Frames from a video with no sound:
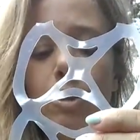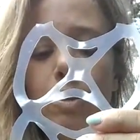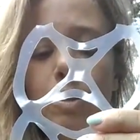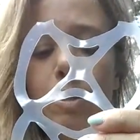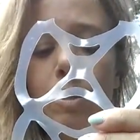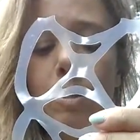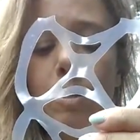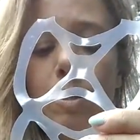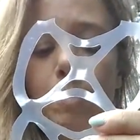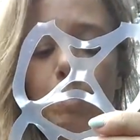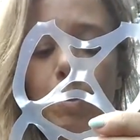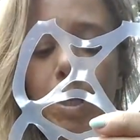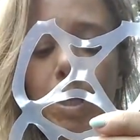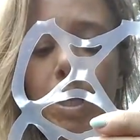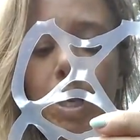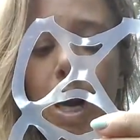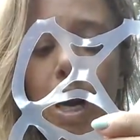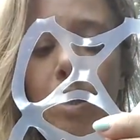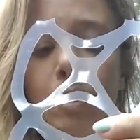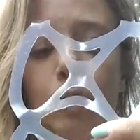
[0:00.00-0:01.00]
just simply
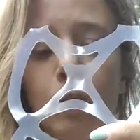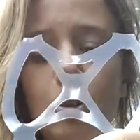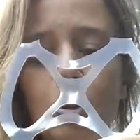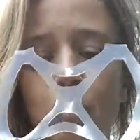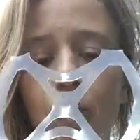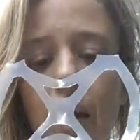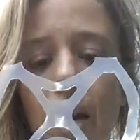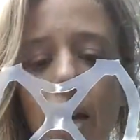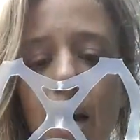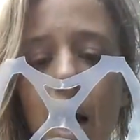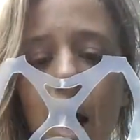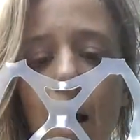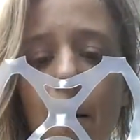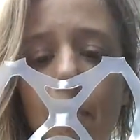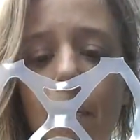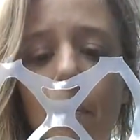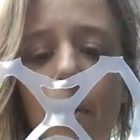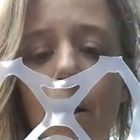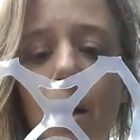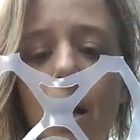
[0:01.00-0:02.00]
cut straight up
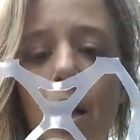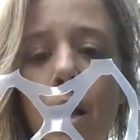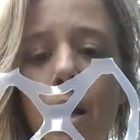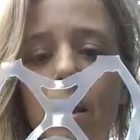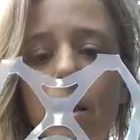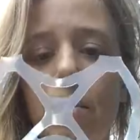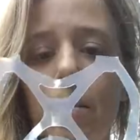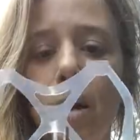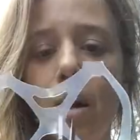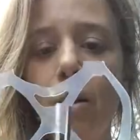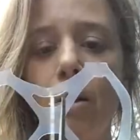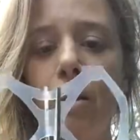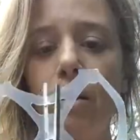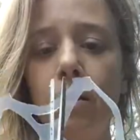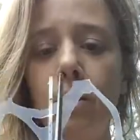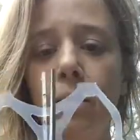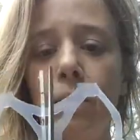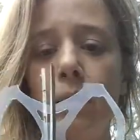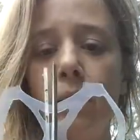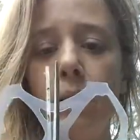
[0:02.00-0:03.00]
the
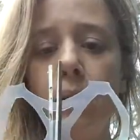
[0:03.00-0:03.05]
middle,